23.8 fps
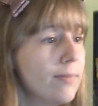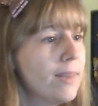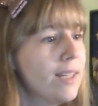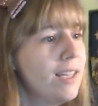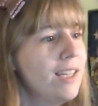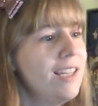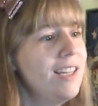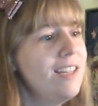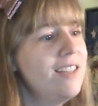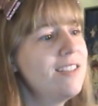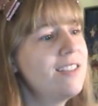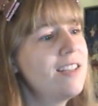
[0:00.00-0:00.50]

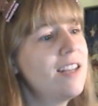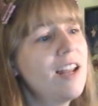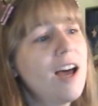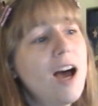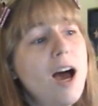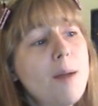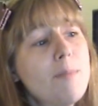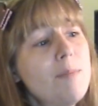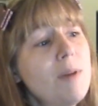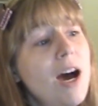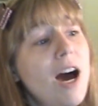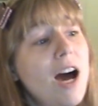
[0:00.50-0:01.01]
He said,
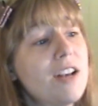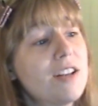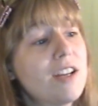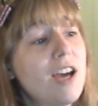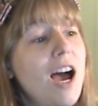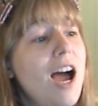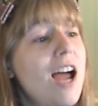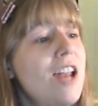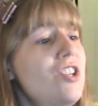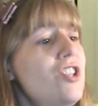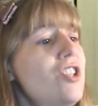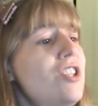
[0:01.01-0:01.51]
"I'm not.
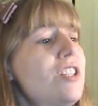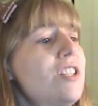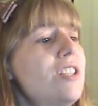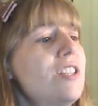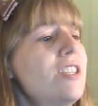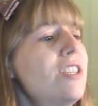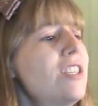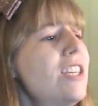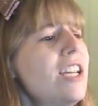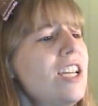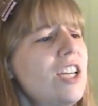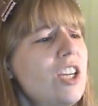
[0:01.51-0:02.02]
I just
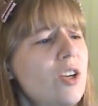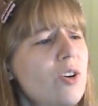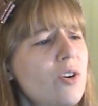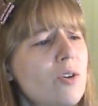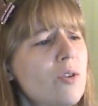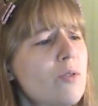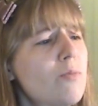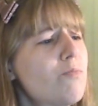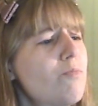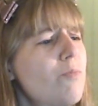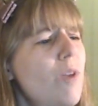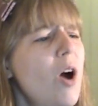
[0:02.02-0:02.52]
think
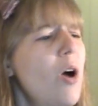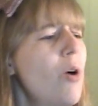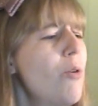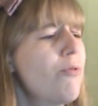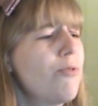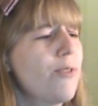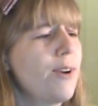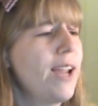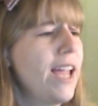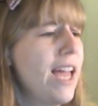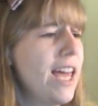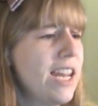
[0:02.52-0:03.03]
you're... Oh,
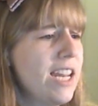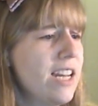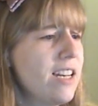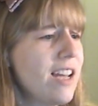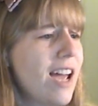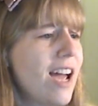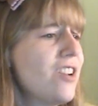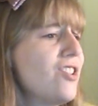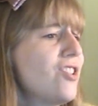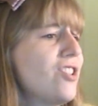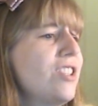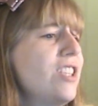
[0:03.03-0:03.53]
forget it.
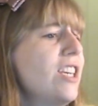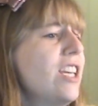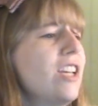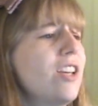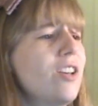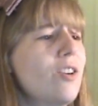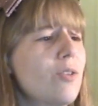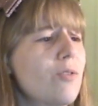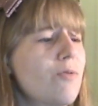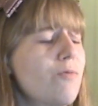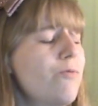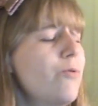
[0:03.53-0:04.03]
I just think
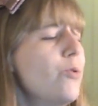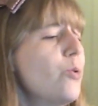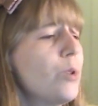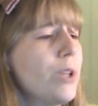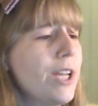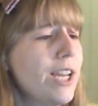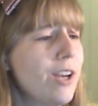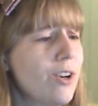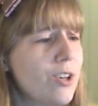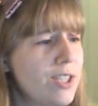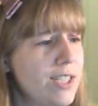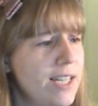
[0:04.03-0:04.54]
you're
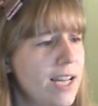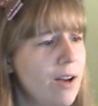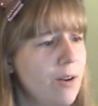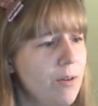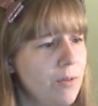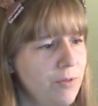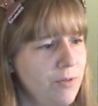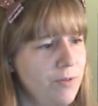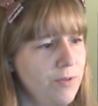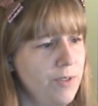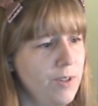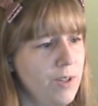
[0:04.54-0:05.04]
fooling
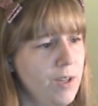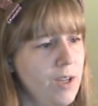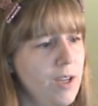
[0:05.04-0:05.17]
yourself."